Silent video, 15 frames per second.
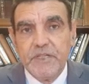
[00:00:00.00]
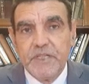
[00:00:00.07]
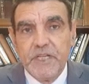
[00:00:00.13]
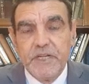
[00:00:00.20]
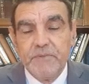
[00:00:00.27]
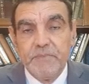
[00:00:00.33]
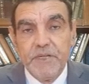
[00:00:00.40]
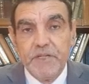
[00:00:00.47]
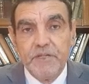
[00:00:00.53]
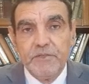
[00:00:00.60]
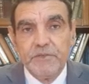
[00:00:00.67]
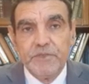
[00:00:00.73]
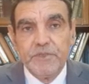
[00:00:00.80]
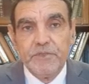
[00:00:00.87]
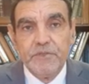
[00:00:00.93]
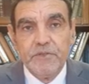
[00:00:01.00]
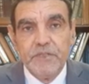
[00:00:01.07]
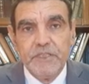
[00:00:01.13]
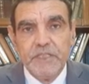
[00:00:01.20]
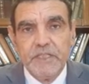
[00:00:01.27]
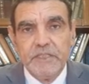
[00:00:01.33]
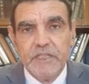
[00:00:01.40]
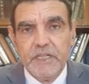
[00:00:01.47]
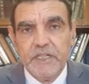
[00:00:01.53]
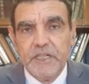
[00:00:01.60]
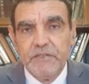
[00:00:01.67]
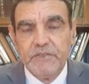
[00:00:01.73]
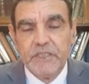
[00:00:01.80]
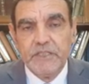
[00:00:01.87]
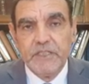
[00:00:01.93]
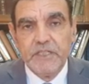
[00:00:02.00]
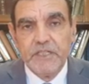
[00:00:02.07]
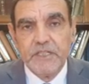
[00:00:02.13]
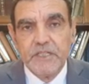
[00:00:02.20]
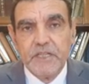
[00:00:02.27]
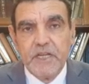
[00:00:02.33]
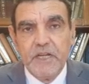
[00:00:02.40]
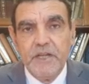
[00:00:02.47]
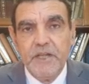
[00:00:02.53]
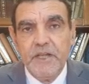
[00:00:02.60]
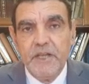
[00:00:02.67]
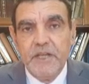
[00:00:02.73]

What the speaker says: can be controlled, and I know that there is a